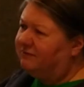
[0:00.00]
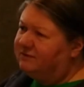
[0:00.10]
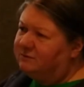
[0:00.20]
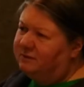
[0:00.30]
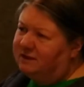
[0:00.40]
to,
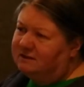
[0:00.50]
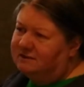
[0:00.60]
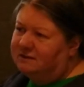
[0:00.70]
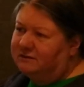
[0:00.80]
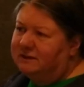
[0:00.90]
because
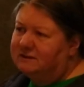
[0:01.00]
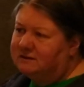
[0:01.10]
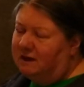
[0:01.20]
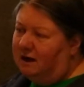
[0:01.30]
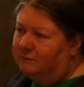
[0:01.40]
there is,
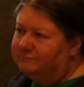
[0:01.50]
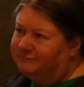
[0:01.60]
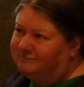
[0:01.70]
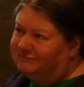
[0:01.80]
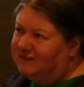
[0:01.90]

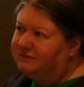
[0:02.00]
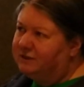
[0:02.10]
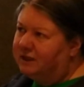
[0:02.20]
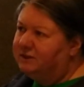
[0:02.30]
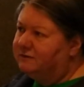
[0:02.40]
if you're
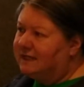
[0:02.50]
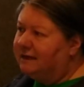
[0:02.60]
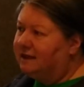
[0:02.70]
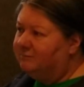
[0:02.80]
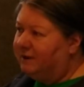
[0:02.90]
gonna use
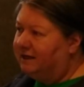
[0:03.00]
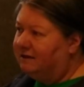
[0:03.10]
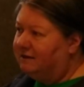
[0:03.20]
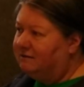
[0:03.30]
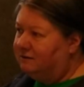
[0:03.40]
online
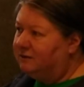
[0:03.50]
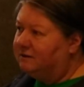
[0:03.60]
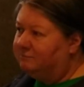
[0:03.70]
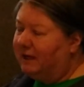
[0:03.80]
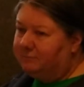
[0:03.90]
banking, you
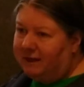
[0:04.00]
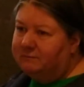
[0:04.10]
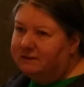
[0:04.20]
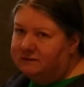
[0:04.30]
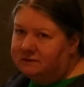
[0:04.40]
can make
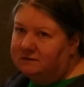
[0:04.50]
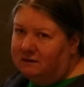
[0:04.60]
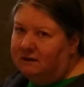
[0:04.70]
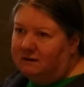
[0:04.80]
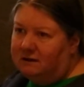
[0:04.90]
payments,
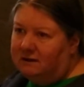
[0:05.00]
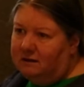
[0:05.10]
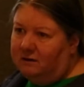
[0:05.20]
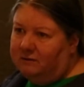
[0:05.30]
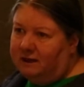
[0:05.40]
you
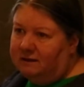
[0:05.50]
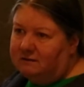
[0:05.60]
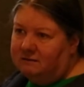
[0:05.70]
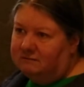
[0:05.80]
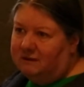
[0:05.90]
know, like,
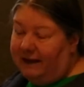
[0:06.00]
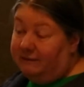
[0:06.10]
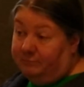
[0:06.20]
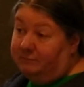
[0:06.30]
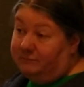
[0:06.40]
and the
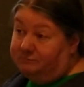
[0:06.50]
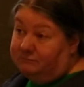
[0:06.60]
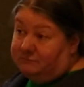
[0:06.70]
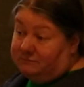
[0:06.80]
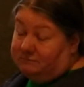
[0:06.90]

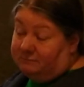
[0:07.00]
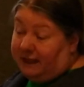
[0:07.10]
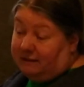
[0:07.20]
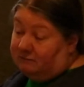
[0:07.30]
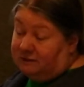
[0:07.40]

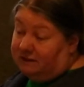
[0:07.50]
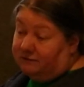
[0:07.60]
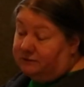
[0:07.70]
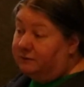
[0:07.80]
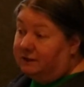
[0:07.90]
bank will either
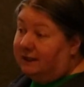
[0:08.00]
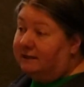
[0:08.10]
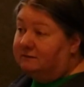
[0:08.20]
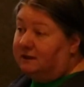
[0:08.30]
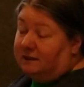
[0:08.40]
do an
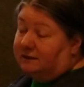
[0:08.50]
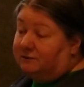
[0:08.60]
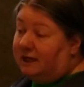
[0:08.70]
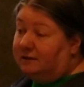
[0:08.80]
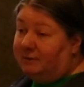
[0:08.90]

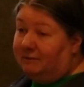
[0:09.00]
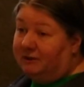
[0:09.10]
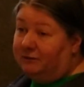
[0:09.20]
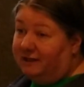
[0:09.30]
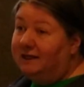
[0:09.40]
electronic payment,
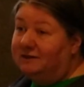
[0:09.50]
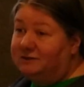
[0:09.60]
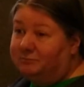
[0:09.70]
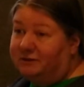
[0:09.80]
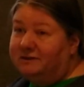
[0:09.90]
or they'll actually
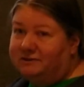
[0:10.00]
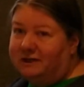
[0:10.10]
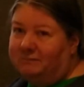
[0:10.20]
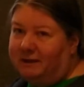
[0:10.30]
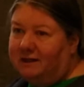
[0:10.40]
print the check
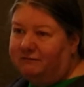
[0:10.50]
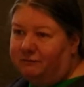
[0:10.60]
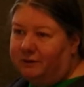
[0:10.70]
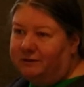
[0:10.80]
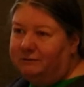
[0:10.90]
and mail it
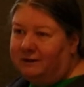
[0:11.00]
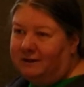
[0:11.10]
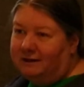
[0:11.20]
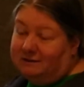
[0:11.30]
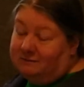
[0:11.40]
for you.
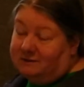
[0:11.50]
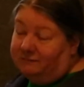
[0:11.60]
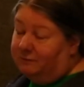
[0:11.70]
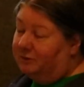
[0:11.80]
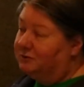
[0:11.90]
You save
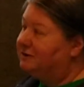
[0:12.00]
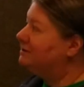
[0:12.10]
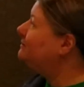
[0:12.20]
the postage.